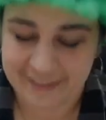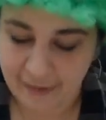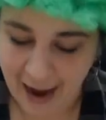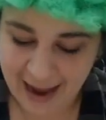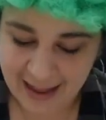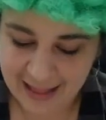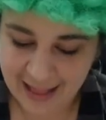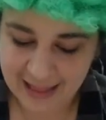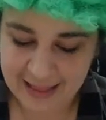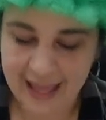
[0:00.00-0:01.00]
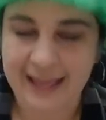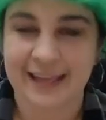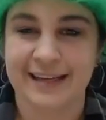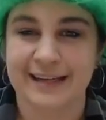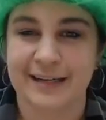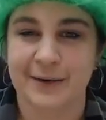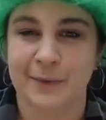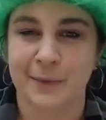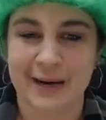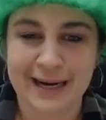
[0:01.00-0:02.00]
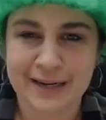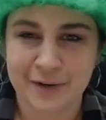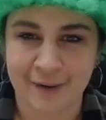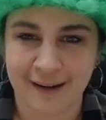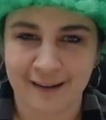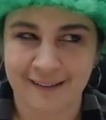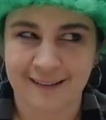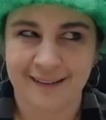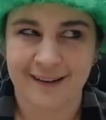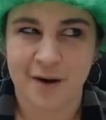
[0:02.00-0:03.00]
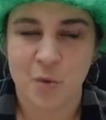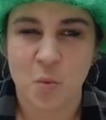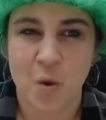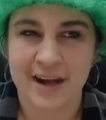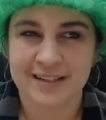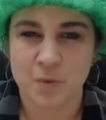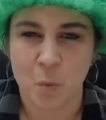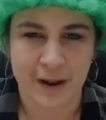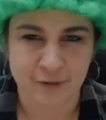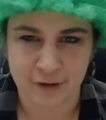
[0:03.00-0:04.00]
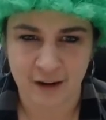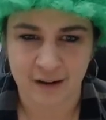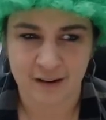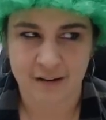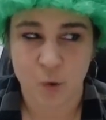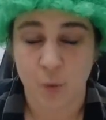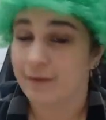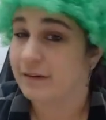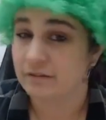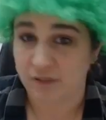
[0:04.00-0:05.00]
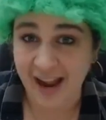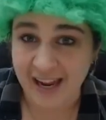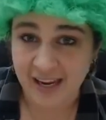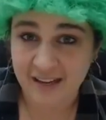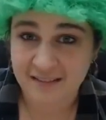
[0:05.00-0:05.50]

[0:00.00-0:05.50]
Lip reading: Right? Like, what did I do wrong? What went wrong? What went right?